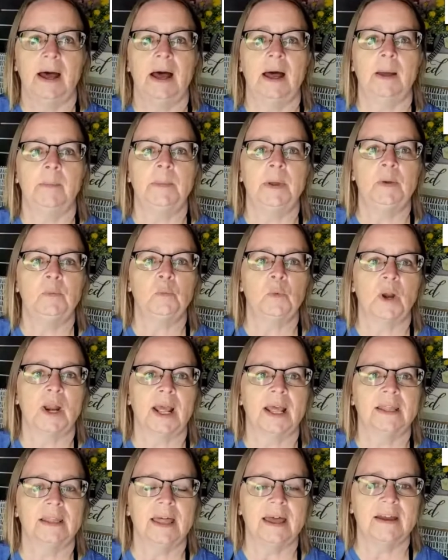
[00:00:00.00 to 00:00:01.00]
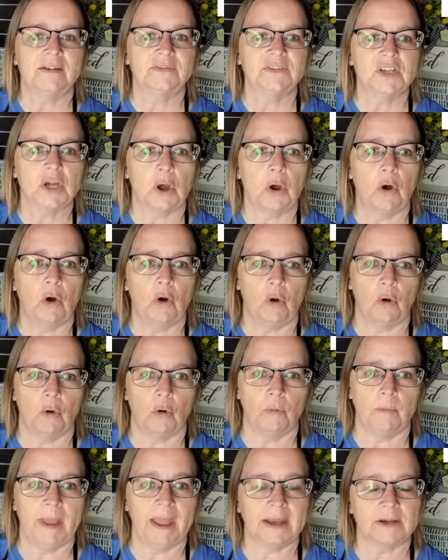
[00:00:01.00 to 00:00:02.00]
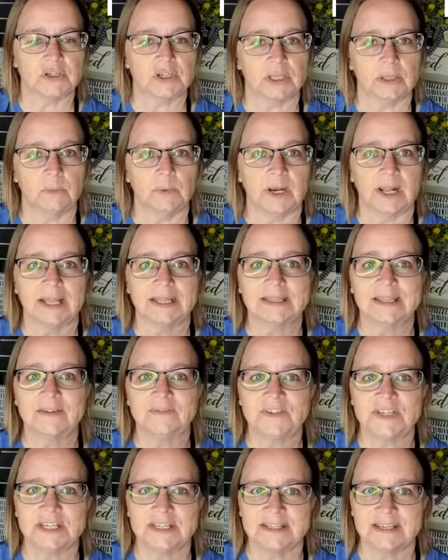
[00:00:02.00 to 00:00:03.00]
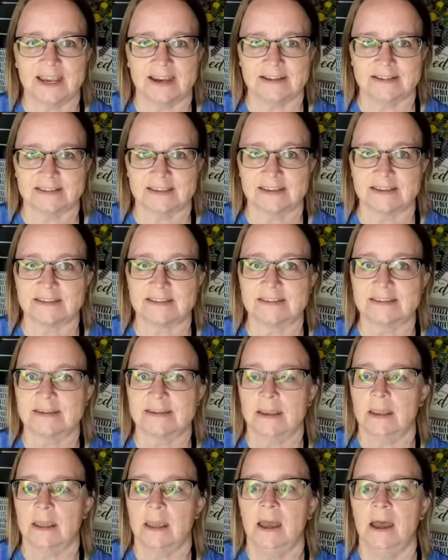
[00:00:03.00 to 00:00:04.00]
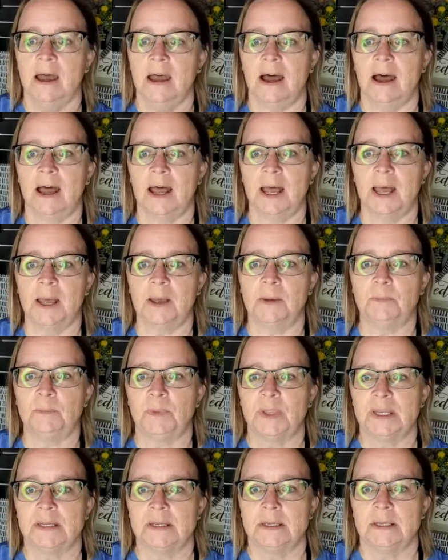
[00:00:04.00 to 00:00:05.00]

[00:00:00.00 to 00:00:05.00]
Um, and when I left home, actually, when I lived in Texas, um,